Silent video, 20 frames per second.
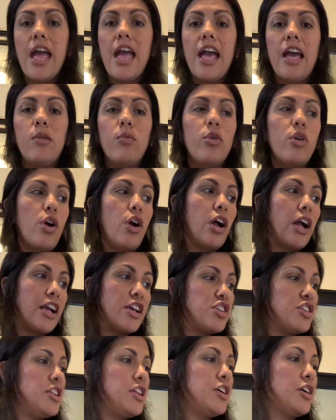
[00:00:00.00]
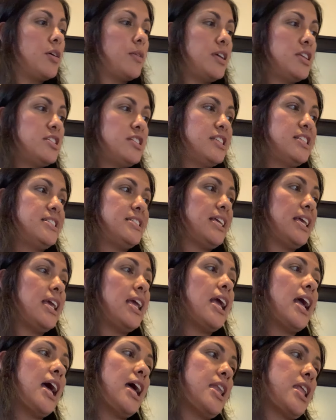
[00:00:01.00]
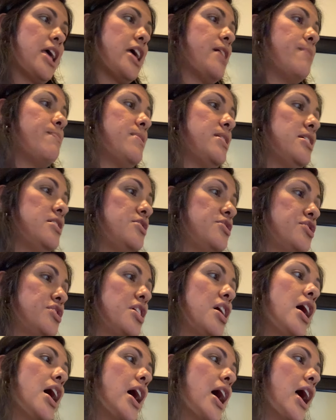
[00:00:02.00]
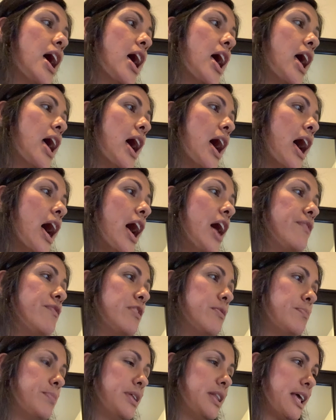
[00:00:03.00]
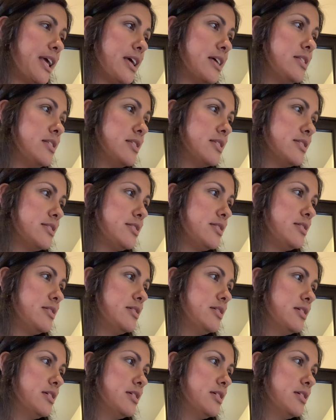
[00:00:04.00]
and we're actually going to see an image of a plant